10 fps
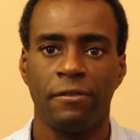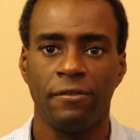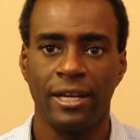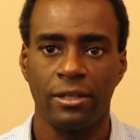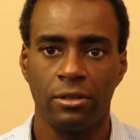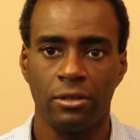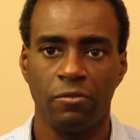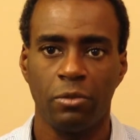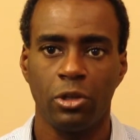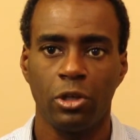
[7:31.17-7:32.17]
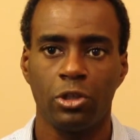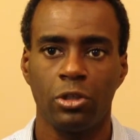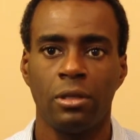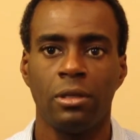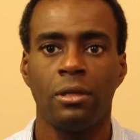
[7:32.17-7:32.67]
factors of
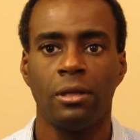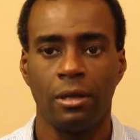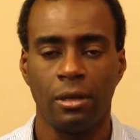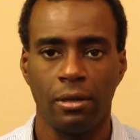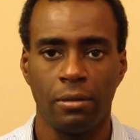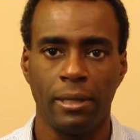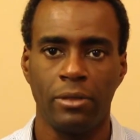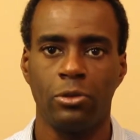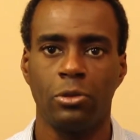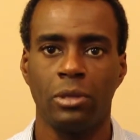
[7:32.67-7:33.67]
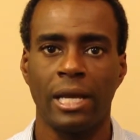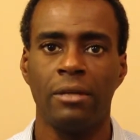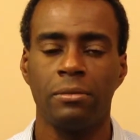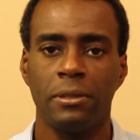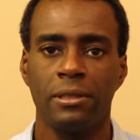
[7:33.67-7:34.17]
production by the total
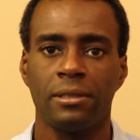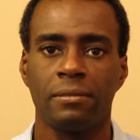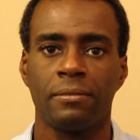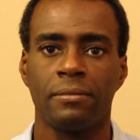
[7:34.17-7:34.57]
output.